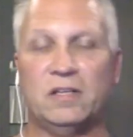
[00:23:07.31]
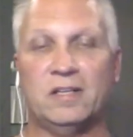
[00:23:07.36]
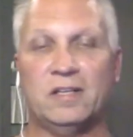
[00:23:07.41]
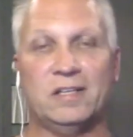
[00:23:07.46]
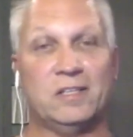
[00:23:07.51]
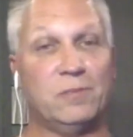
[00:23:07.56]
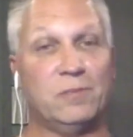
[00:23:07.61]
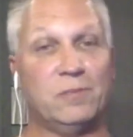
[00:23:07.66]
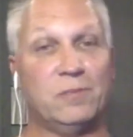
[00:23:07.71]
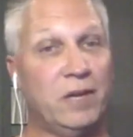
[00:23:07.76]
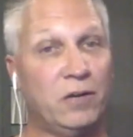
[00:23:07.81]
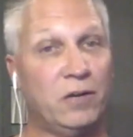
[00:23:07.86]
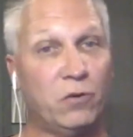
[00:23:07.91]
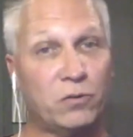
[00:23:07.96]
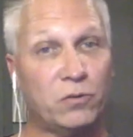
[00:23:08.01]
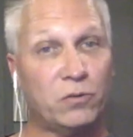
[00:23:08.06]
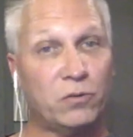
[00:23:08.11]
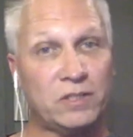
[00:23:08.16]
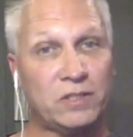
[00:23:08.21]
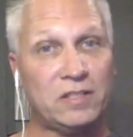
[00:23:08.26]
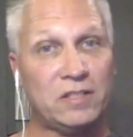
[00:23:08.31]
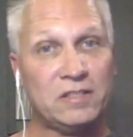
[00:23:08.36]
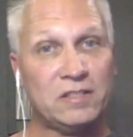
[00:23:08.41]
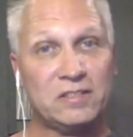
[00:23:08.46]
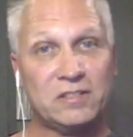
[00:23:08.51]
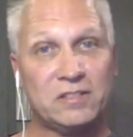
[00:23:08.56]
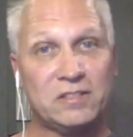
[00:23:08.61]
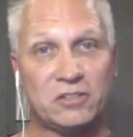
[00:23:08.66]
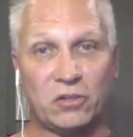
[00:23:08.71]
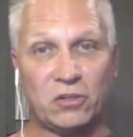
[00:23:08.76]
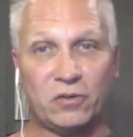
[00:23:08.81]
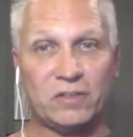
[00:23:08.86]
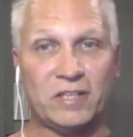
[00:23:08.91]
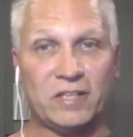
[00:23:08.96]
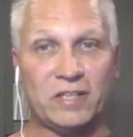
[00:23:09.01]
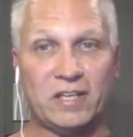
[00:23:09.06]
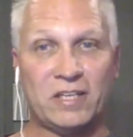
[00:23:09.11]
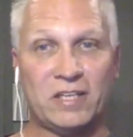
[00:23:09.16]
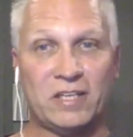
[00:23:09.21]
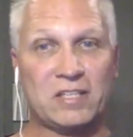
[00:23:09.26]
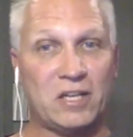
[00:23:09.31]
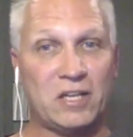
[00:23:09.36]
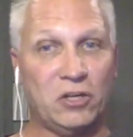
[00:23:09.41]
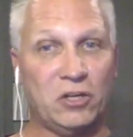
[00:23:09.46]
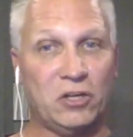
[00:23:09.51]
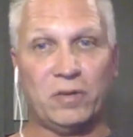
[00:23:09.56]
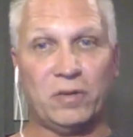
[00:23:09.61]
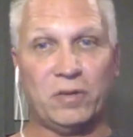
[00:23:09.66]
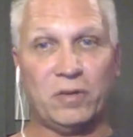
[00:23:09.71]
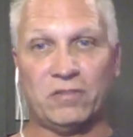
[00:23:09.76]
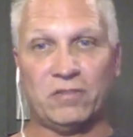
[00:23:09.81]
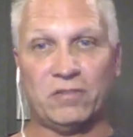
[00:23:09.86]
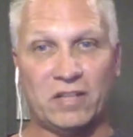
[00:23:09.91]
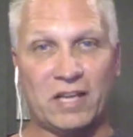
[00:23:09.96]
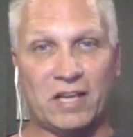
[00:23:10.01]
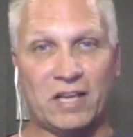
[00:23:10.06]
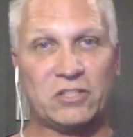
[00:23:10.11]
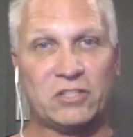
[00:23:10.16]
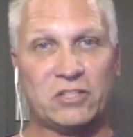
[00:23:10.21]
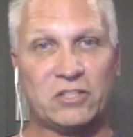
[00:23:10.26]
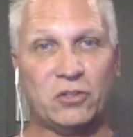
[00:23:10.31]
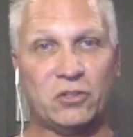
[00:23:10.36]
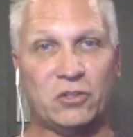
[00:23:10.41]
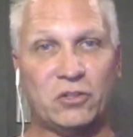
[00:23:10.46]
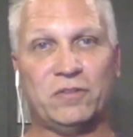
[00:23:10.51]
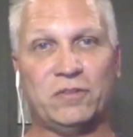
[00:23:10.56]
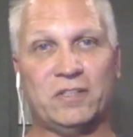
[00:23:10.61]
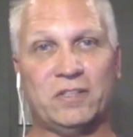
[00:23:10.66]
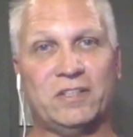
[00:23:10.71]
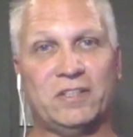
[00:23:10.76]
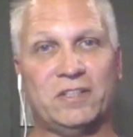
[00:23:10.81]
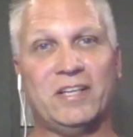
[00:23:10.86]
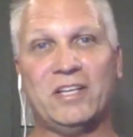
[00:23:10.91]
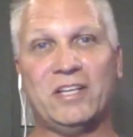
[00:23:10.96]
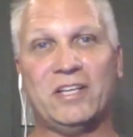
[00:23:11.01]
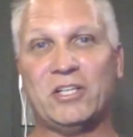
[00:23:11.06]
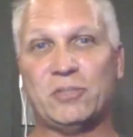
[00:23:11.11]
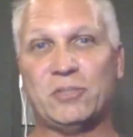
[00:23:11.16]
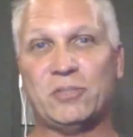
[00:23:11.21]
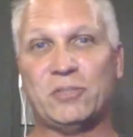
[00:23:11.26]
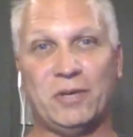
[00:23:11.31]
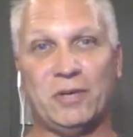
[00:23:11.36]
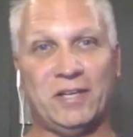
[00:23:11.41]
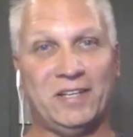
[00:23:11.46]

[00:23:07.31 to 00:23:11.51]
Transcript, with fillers: It's men only. Sorry, ladies. I know we have a lot to learn from the ladies, but